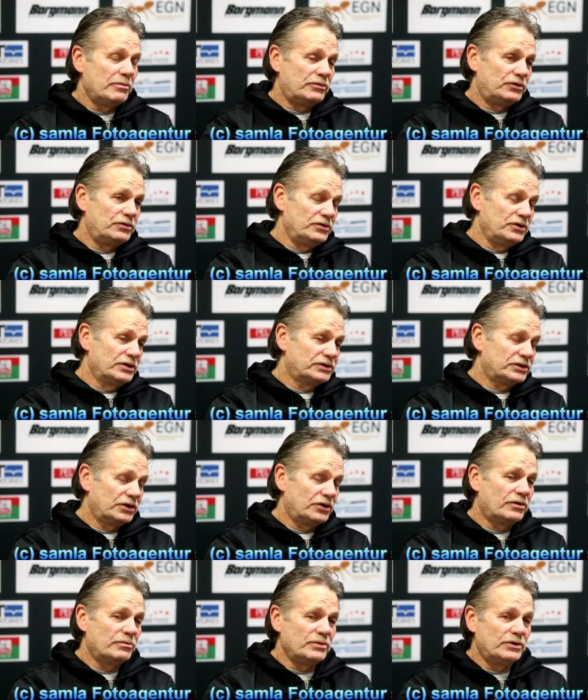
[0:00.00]
Two years
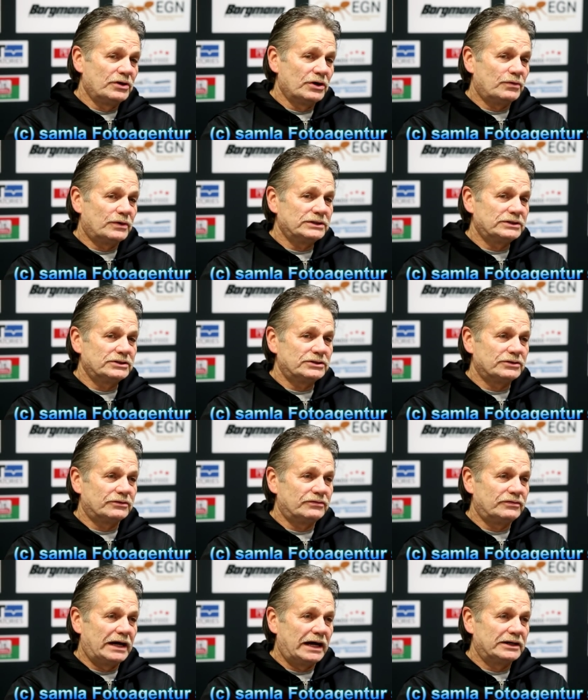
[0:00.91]
ago, Munich wasn't so
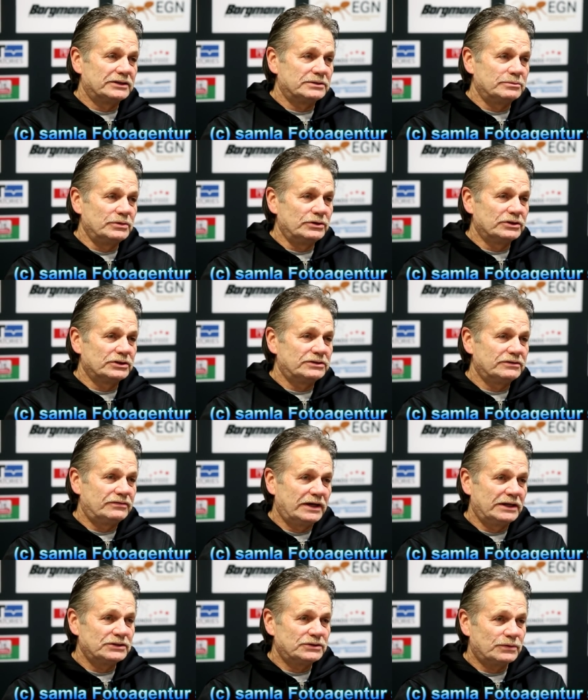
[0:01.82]
fast. Munich's
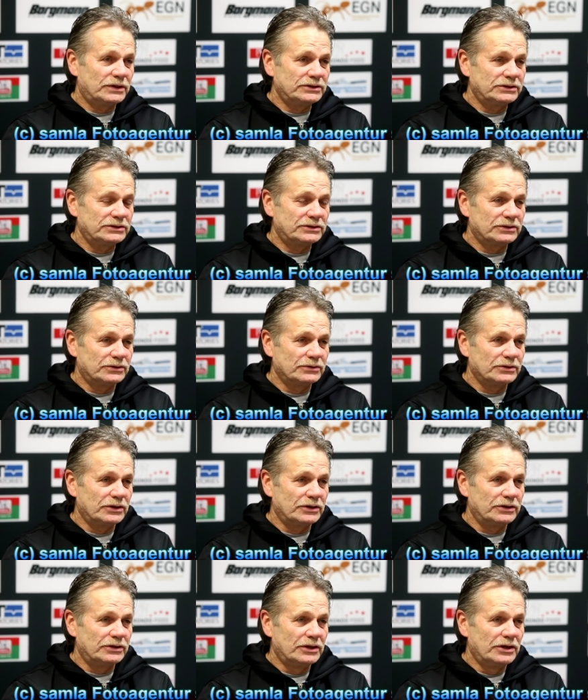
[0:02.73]
defense wasn't so
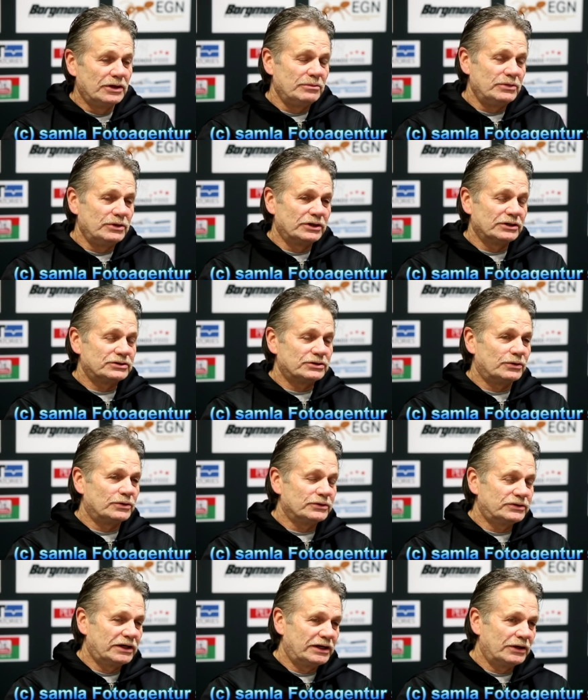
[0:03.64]
good. Munich's
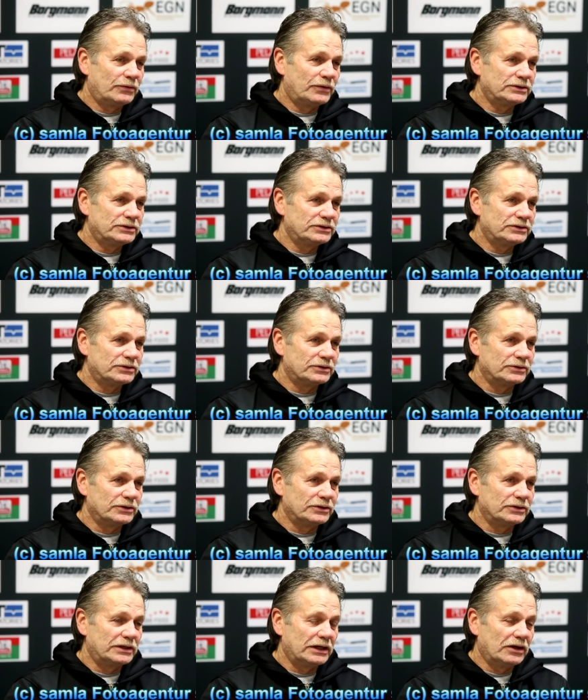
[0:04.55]
goaltending wasn't so
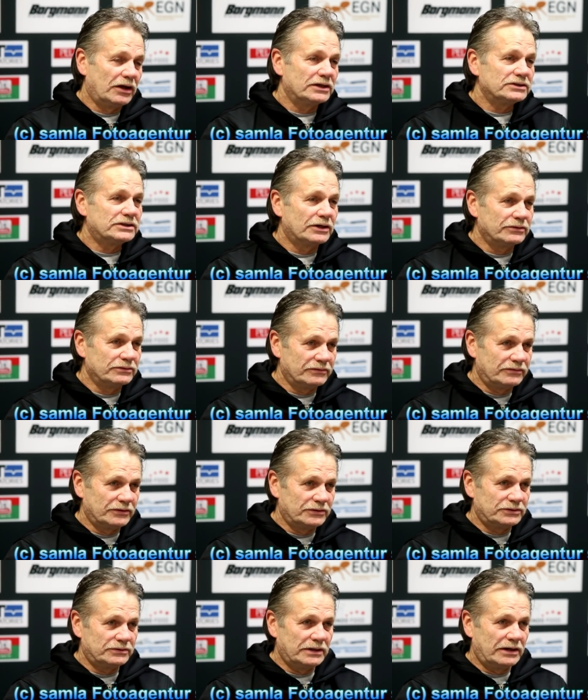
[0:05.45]
good. They lost out in the
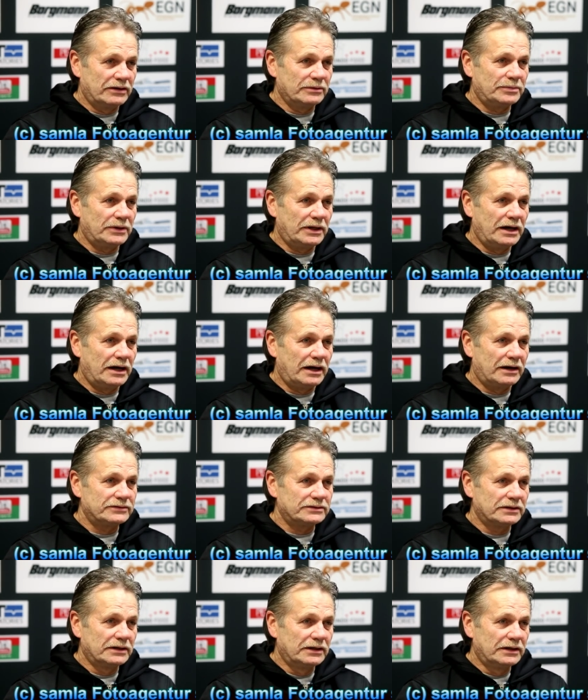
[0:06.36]
first round of the
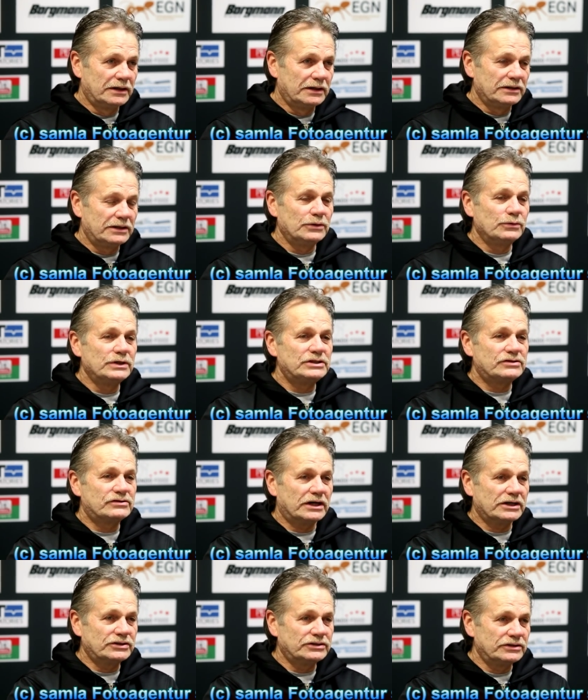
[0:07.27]
playoffs. They
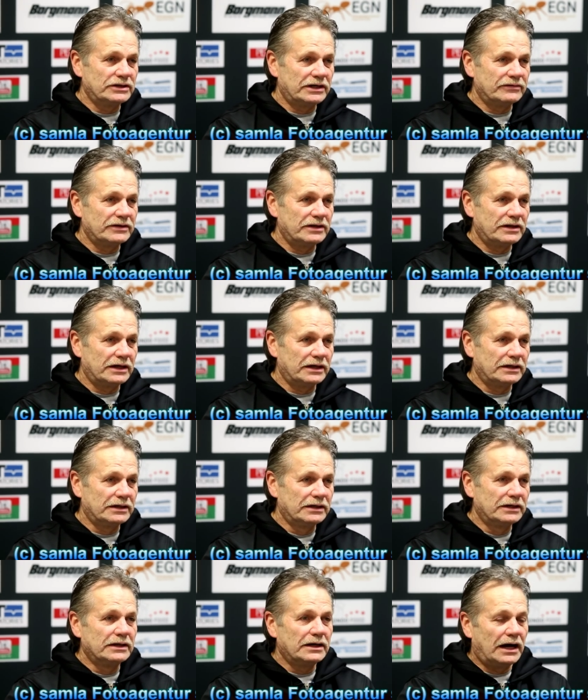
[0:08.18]
restructured everything.
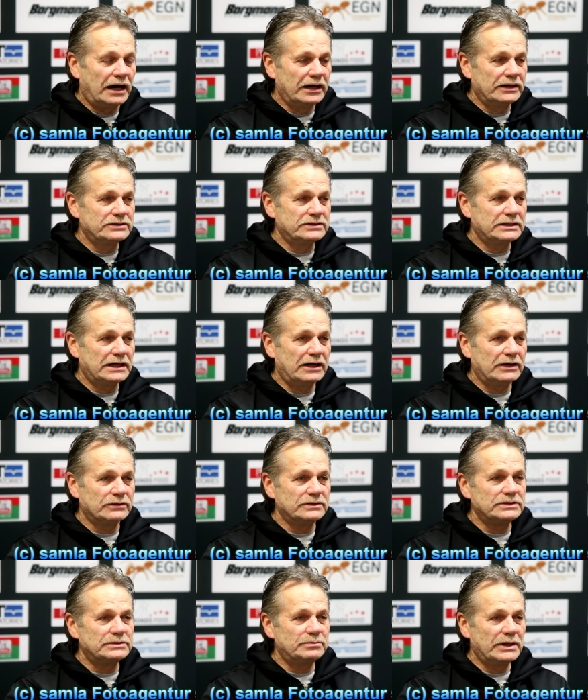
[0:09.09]
Higher
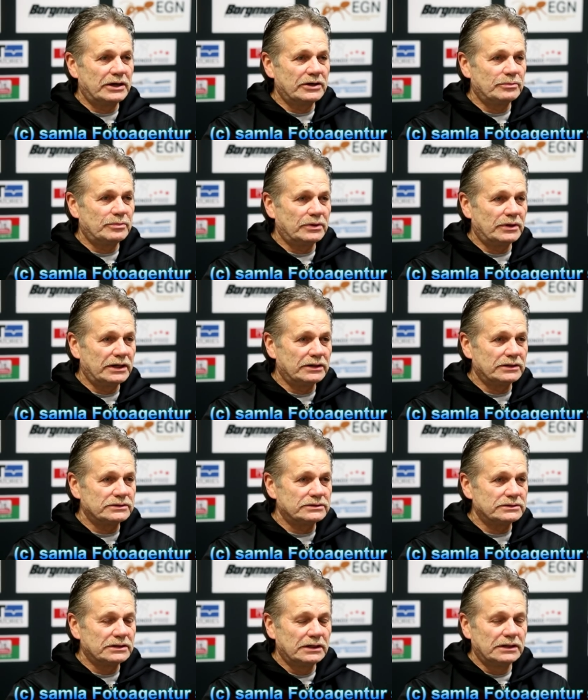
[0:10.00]
salaries, better
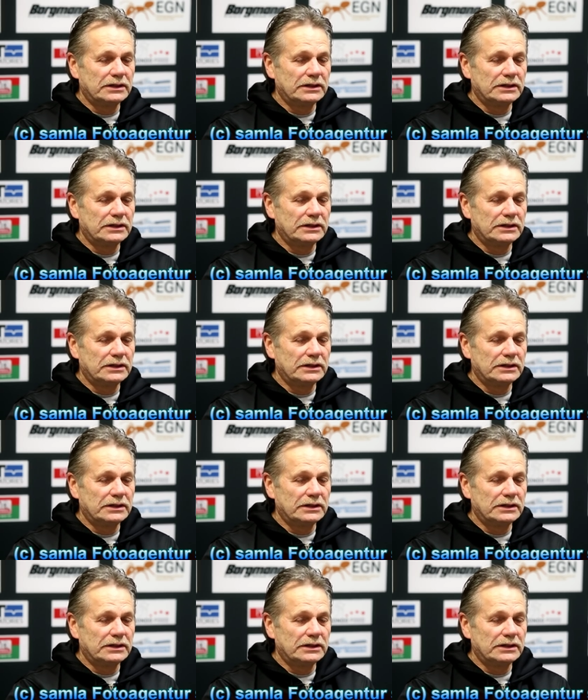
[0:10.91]
players.